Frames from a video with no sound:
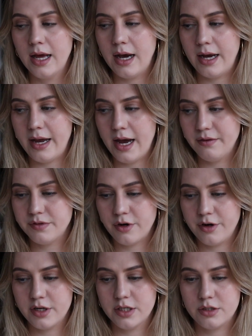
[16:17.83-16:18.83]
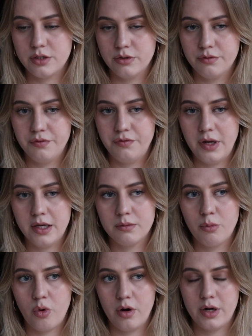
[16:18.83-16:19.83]
I have started to think
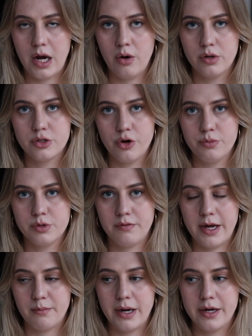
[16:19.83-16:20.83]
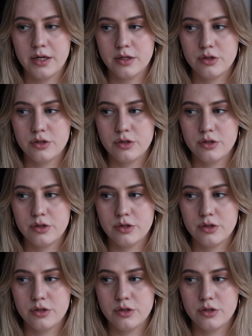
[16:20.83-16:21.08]
more now in terms of like my